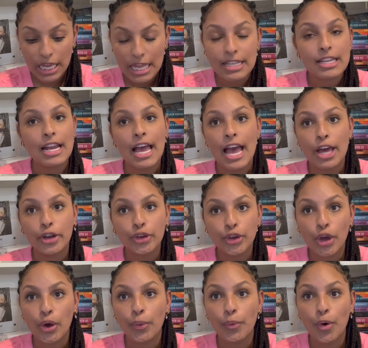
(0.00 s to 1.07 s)
that I had to
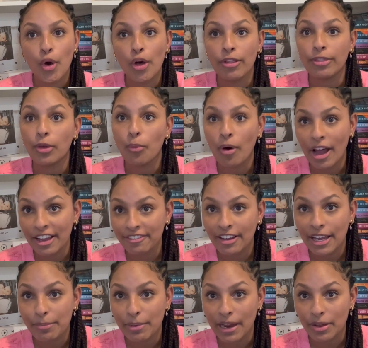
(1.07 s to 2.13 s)
go on the Wi-Fi
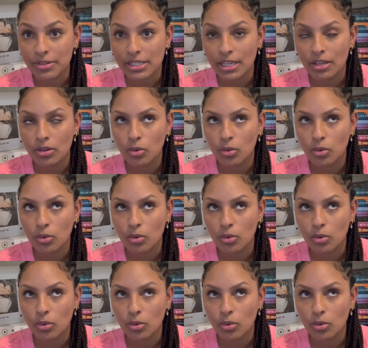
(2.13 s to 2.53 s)
browser,